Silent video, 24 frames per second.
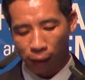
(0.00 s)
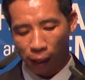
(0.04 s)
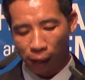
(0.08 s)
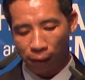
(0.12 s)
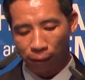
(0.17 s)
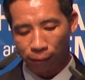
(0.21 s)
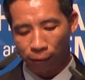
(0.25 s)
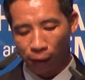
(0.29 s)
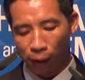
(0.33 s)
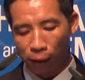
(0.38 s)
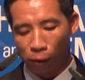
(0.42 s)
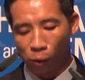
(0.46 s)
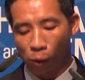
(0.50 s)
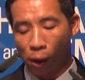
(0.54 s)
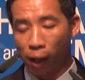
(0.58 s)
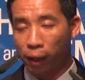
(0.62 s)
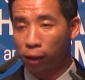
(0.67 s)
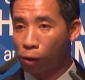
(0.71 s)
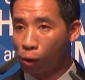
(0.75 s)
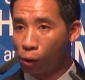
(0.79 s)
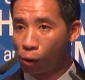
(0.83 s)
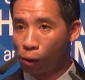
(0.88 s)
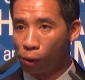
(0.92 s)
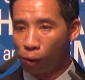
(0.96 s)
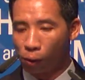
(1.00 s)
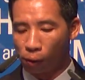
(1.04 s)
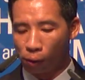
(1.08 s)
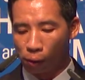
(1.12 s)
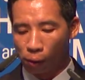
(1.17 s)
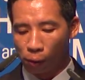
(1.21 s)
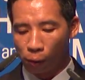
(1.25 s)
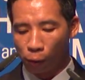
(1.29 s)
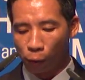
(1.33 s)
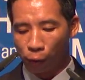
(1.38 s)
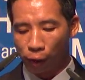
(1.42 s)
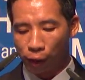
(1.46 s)
And because I
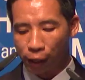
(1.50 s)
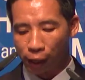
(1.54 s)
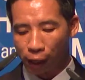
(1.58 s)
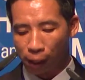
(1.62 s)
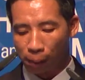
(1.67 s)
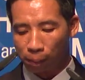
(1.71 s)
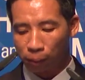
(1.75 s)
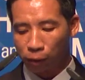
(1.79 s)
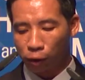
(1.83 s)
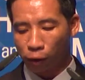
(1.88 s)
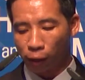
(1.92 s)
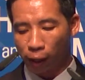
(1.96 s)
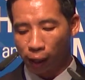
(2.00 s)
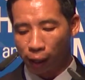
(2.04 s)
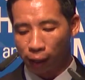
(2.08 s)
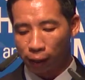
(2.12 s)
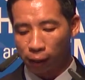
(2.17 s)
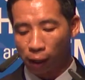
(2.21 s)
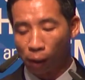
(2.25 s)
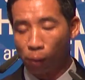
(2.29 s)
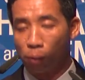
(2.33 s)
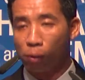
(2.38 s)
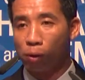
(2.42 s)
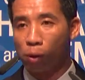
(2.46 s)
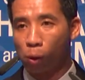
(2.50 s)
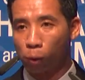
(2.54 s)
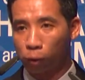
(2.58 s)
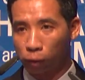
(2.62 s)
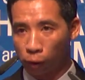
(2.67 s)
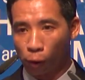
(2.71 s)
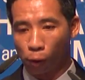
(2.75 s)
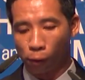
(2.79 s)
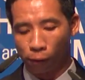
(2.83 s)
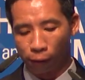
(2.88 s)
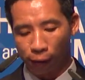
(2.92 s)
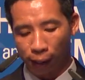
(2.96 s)
wanted to change for the better,
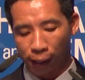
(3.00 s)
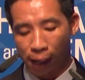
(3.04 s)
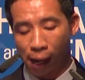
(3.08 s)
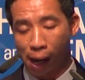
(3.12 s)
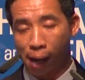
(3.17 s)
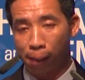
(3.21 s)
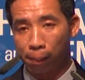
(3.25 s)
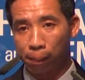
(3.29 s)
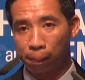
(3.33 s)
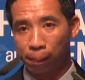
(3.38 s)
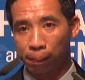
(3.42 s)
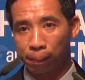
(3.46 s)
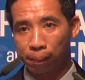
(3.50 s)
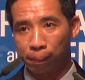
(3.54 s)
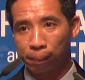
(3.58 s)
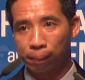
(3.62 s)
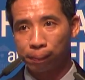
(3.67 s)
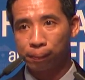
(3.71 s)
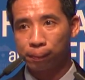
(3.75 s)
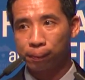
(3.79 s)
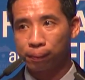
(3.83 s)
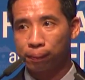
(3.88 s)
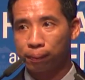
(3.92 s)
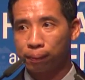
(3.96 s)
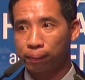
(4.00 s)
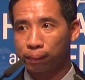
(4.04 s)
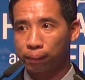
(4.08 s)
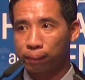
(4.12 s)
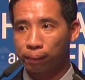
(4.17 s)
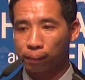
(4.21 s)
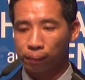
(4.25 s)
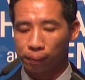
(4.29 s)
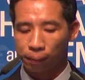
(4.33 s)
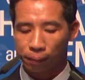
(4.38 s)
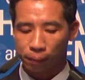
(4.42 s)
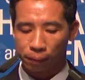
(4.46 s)
I was labeled as
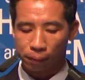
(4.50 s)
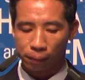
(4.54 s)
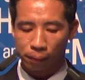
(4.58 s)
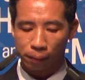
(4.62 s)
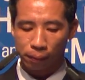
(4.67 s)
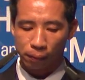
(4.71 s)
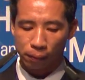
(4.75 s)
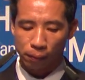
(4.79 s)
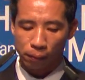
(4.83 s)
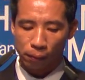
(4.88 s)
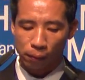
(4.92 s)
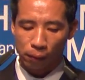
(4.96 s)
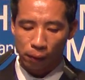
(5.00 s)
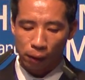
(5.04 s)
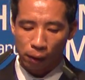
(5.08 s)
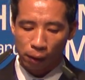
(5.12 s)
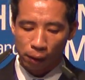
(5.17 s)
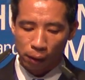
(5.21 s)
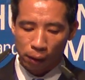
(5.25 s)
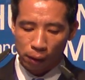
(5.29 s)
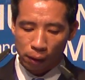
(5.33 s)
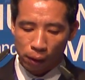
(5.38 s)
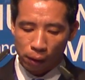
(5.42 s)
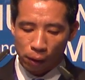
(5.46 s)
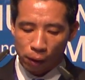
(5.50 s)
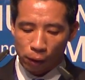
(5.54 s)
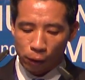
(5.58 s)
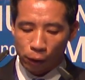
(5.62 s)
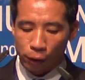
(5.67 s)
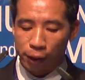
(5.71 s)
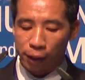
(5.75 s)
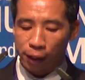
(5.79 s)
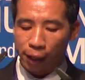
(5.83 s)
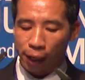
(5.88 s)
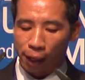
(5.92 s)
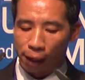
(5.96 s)
destructive and dangerous in the prison
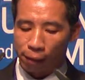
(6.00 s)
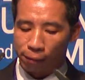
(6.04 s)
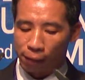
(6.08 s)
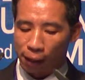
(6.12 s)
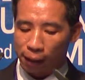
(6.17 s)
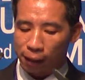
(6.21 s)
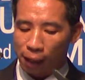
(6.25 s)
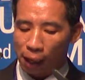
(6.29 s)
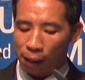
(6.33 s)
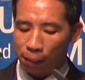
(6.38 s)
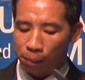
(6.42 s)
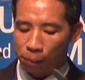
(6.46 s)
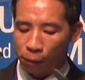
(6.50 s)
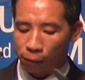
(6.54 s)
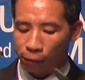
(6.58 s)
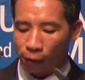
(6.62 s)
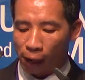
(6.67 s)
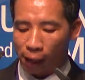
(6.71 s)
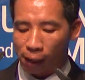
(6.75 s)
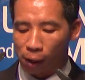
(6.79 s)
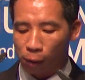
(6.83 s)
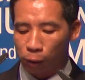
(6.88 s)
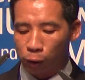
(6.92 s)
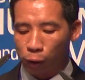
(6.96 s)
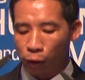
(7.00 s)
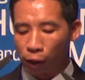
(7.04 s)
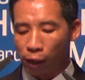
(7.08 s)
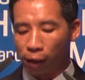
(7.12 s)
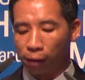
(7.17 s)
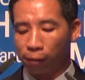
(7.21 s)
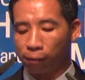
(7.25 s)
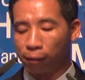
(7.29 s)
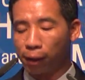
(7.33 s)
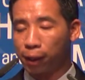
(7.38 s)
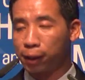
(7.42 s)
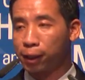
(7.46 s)
system.
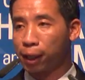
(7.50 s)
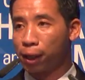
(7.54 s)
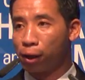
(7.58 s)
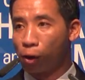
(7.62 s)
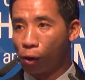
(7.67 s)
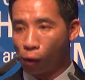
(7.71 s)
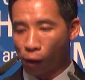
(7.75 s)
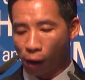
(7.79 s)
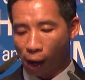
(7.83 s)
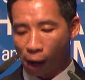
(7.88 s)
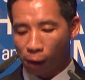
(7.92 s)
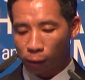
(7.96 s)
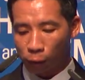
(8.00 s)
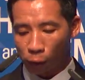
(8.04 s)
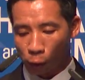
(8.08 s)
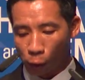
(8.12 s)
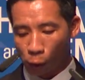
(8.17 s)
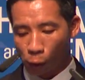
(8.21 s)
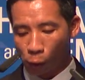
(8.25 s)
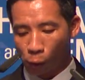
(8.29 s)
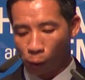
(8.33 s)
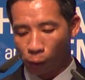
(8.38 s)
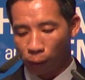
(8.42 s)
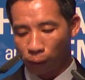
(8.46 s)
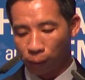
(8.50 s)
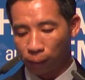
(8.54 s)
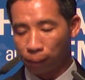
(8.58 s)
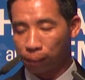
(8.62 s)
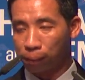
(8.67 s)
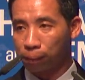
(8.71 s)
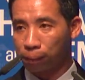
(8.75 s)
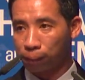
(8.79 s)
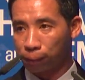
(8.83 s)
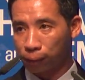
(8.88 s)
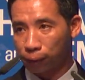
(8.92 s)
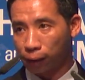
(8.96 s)
I'll briefly mention
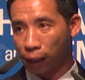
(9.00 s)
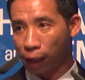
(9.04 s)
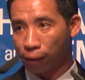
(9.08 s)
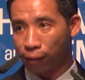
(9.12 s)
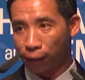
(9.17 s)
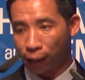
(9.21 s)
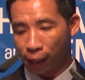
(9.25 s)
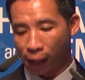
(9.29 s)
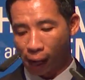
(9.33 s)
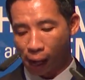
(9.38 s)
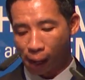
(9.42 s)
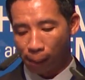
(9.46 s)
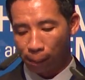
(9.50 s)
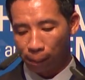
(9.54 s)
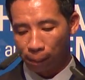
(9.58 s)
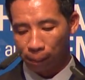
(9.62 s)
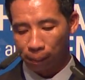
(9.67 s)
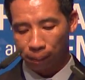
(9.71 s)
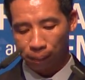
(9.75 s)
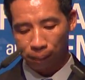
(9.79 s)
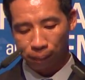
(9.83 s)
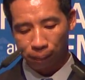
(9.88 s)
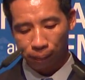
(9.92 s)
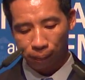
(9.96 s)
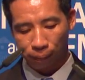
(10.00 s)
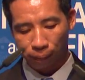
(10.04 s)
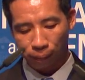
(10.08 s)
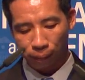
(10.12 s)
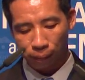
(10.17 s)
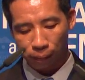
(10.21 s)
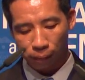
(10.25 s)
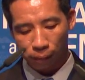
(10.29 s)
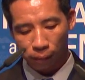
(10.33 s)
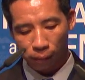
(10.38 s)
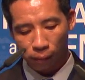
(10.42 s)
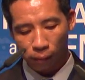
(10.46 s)
a difficult period in prison.